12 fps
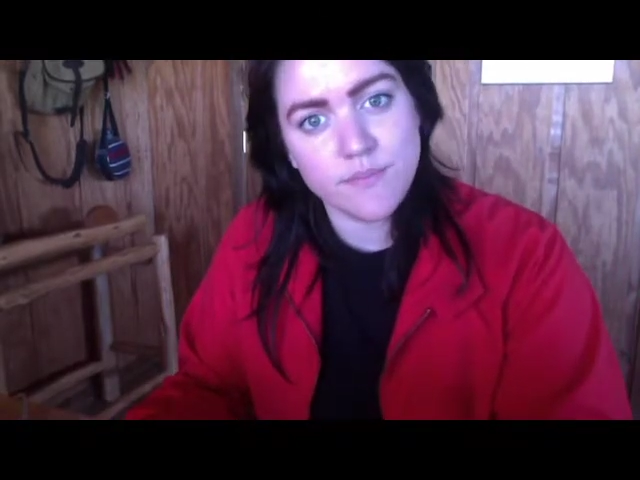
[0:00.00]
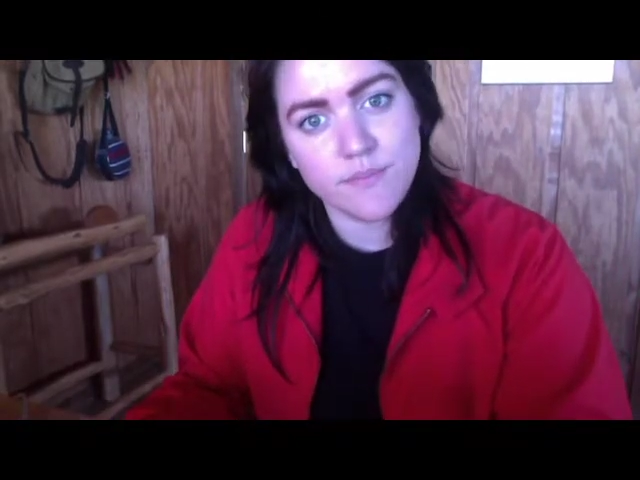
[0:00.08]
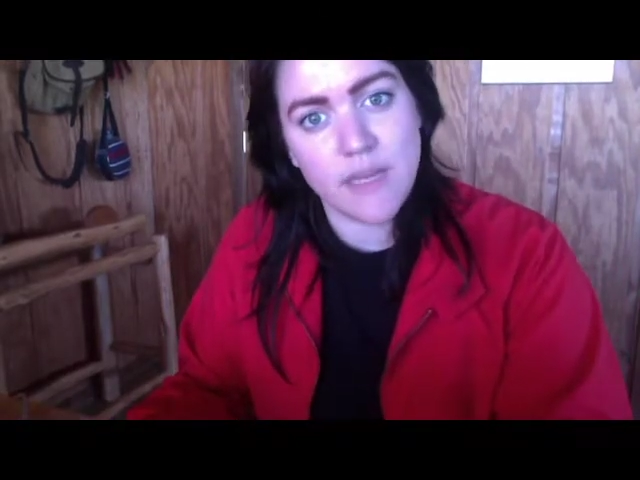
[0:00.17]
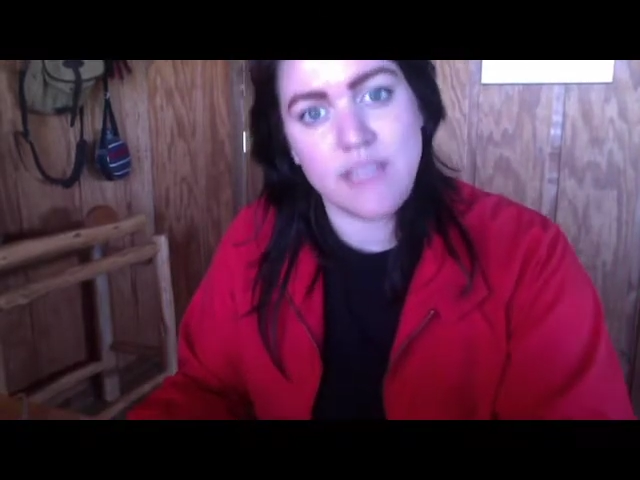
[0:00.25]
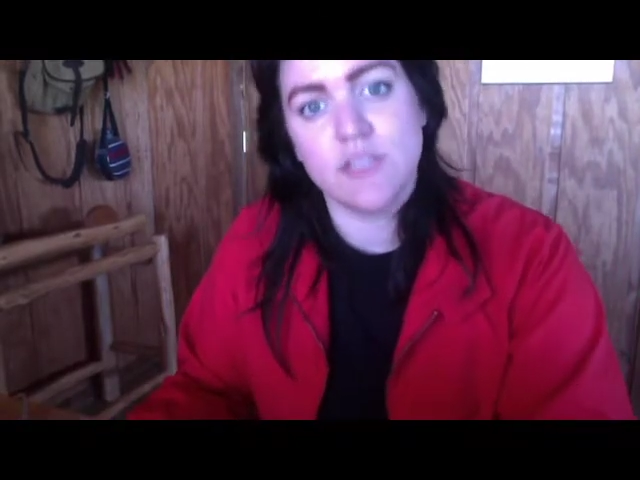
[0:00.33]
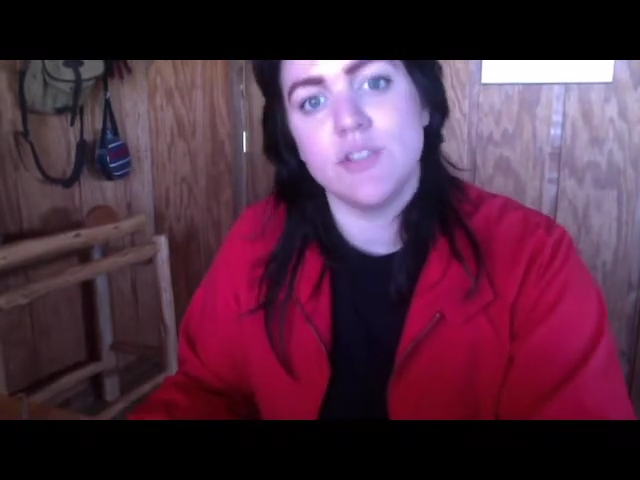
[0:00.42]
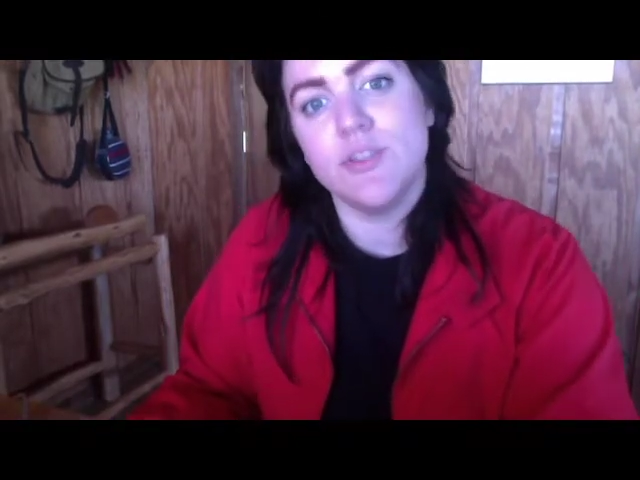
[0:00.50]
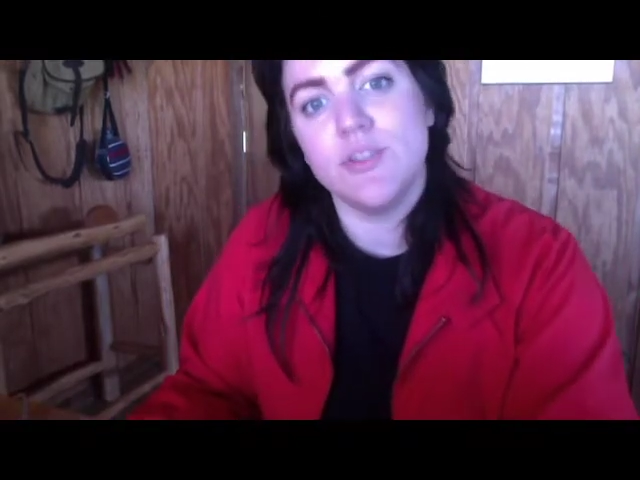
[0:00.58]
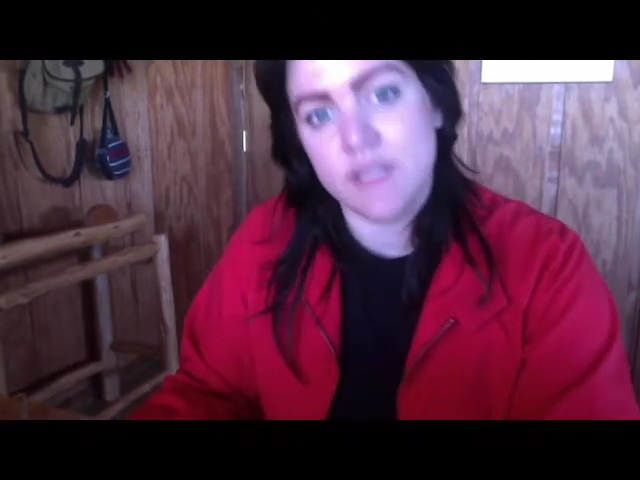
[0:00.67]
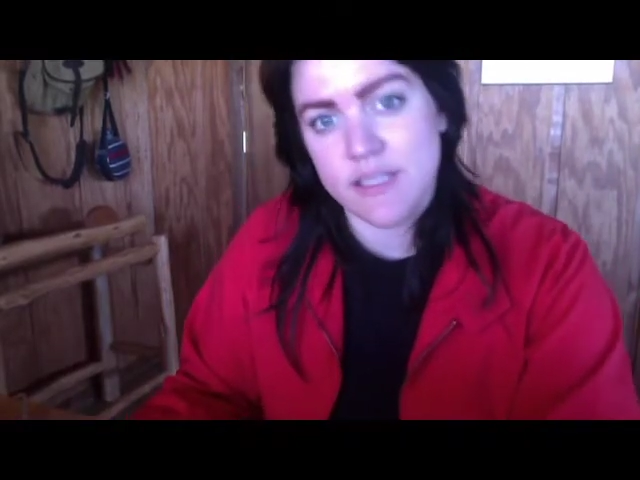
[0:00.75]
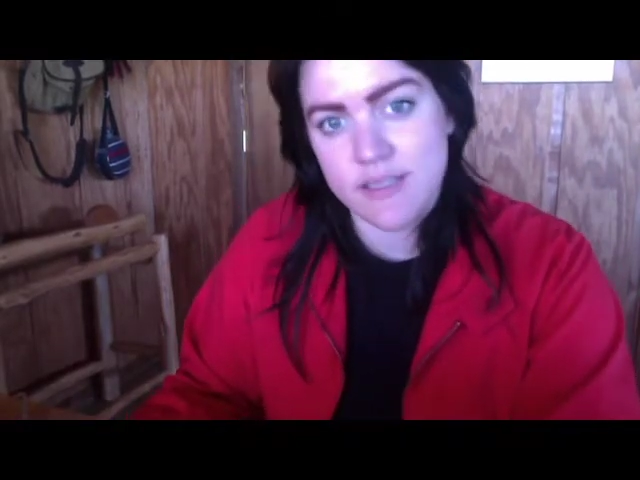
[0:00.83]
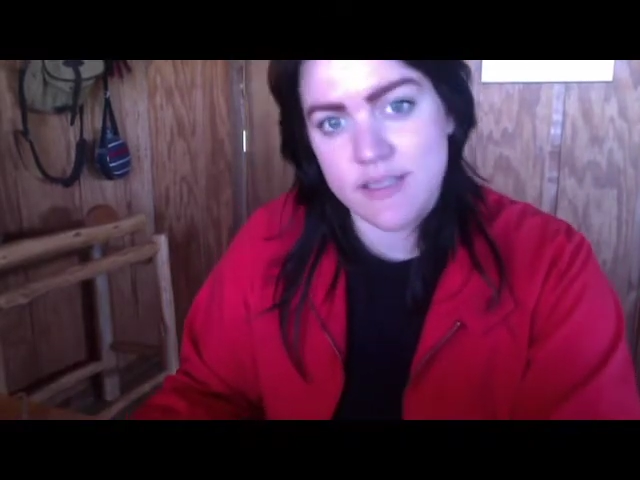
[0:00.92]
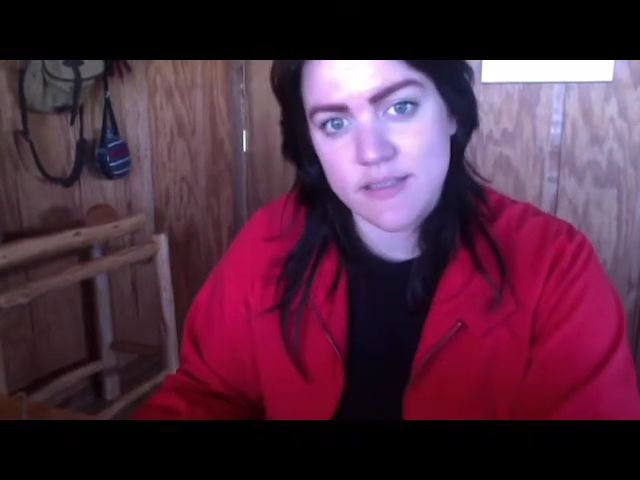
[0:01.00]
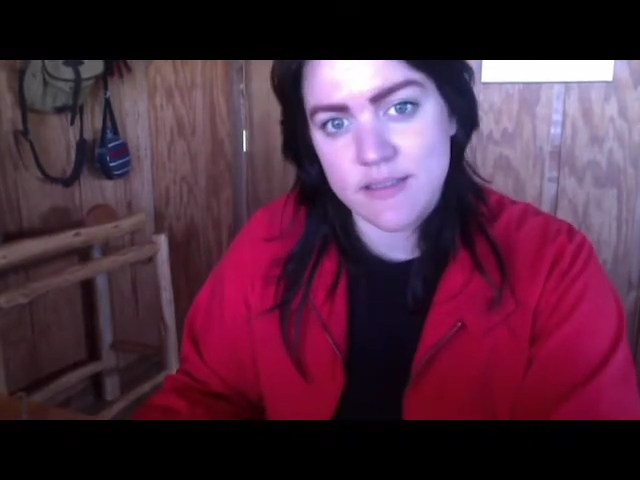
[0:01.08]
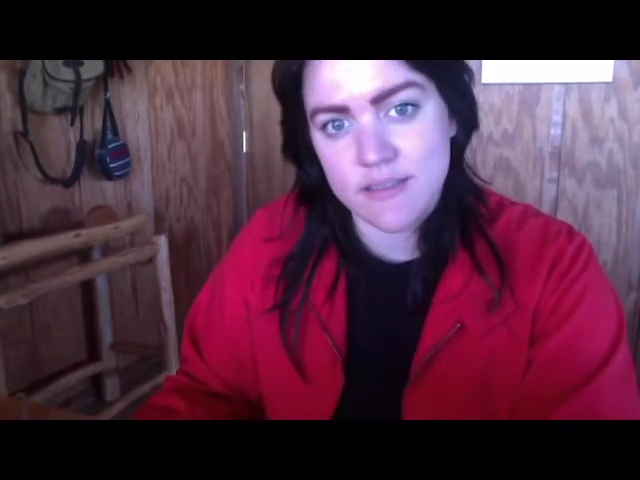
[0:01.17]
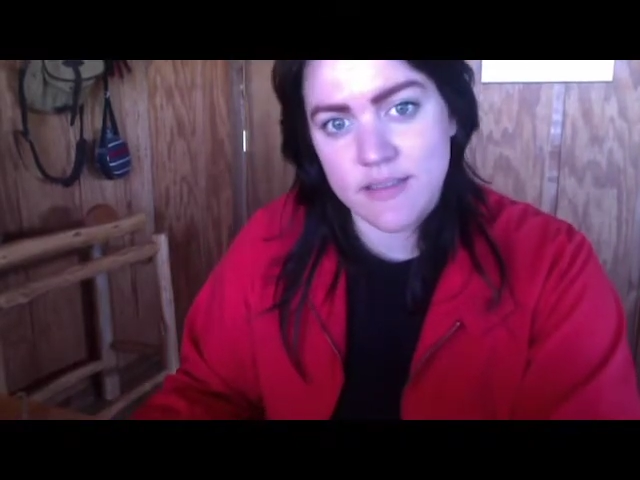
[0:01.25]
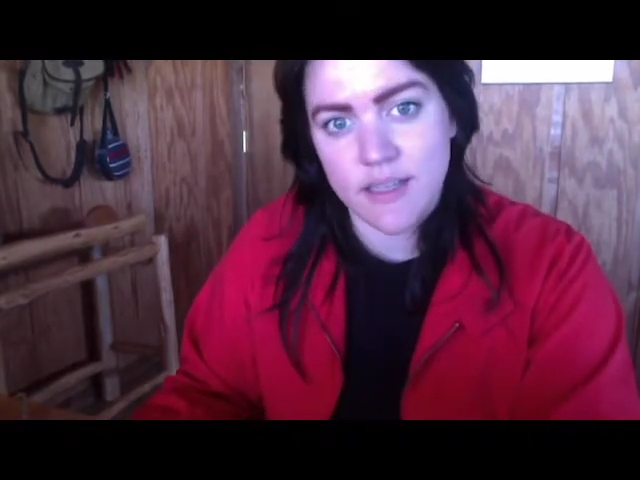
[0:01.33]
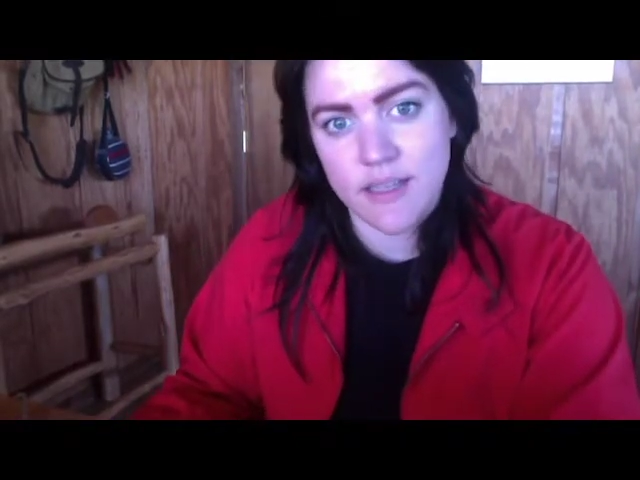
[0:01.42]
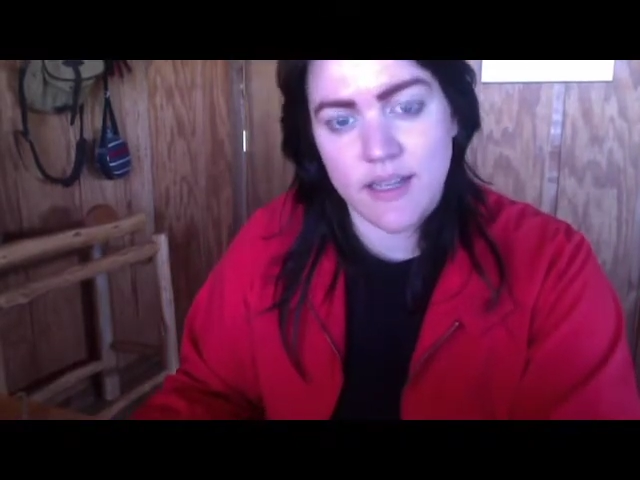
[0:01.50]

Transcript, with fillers: Massachusetts in